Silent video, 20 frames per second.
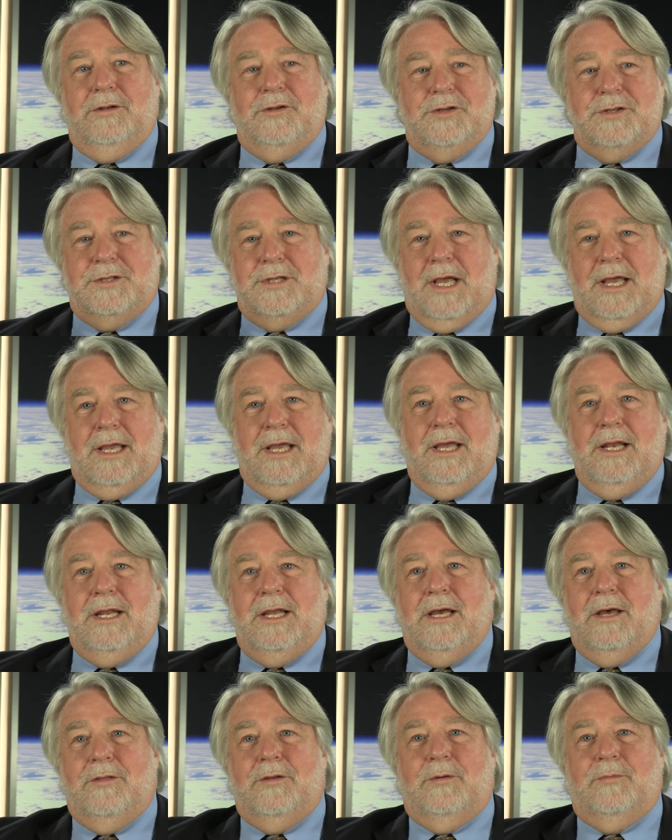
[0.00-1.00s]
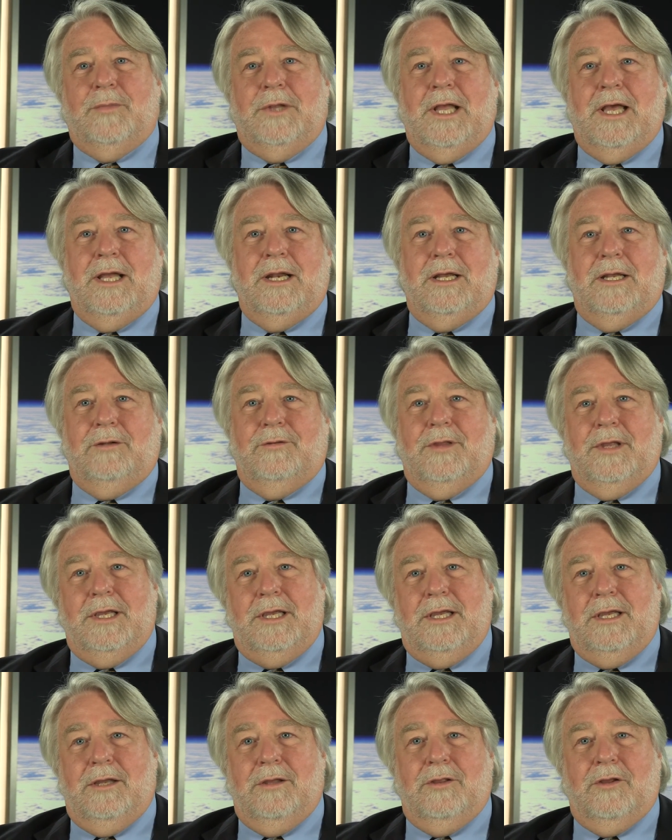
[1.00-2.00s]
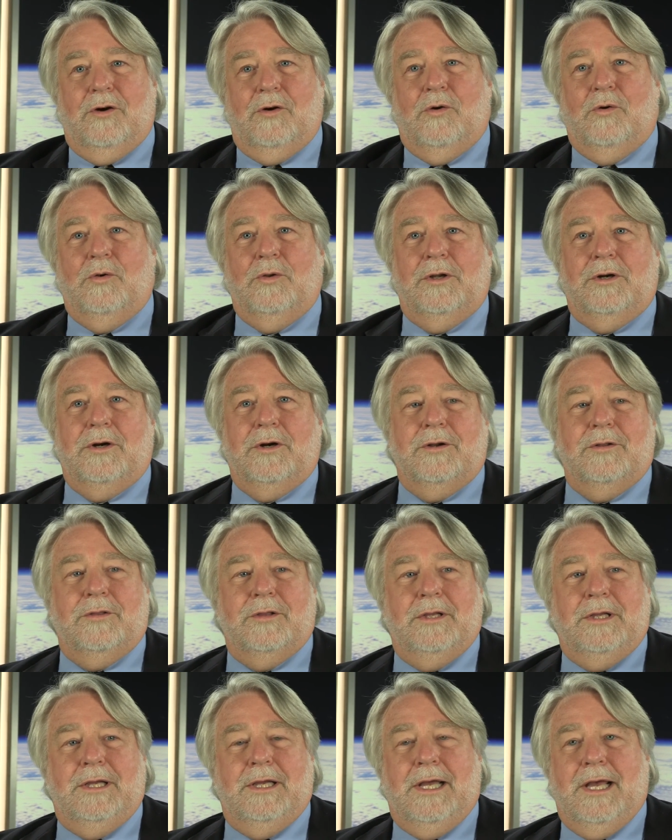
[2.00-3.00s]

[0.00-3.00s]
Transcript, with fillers: just like any other planet, thinking of the whole Earth